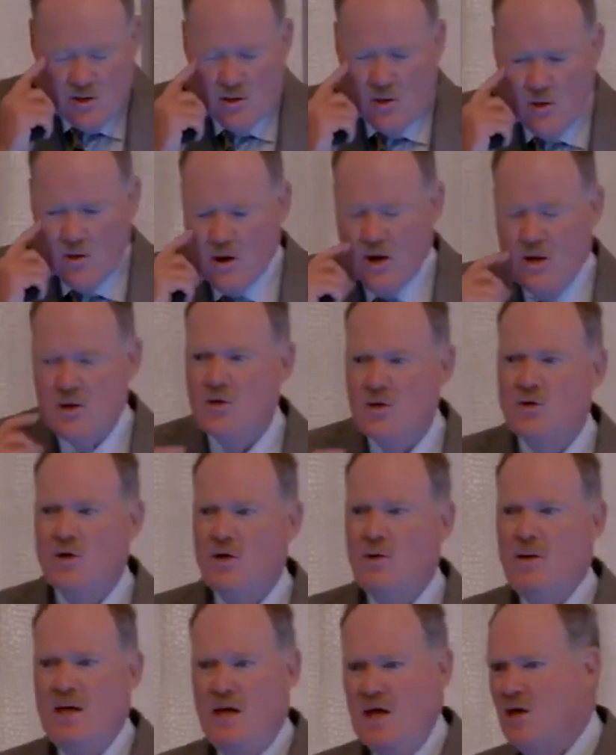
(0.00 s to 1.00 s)
Or are you going
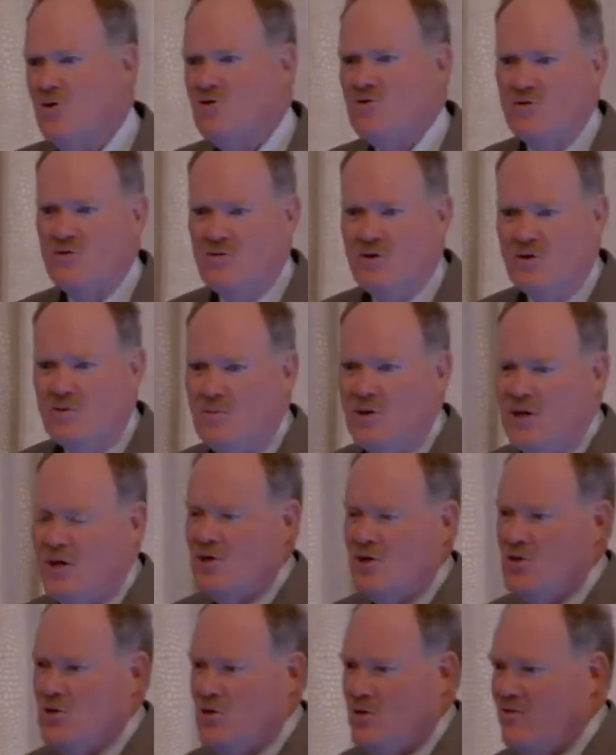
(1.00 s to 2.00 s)
to be an extrovert
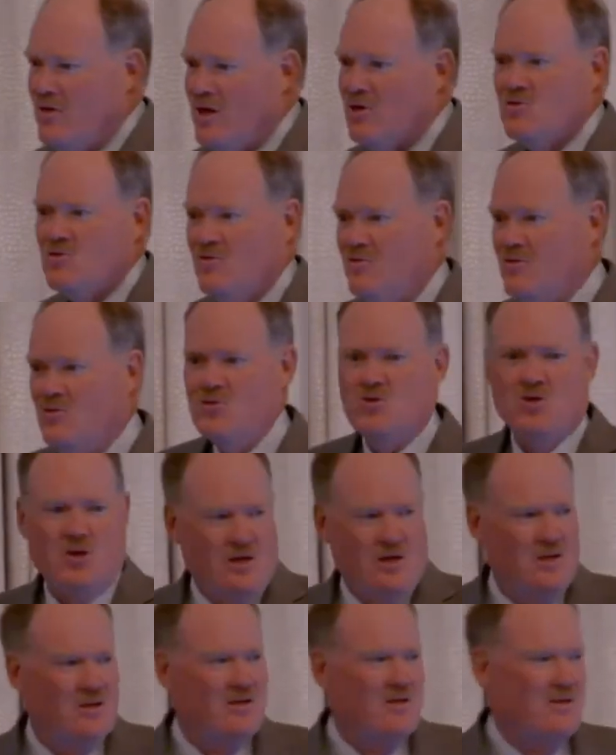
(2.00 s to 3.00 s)
because you have extrovert
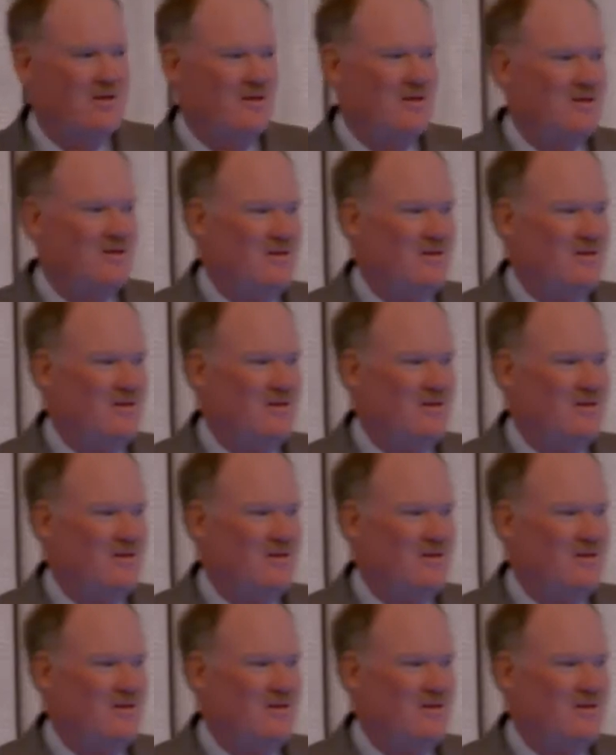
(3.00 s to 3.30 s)
genes?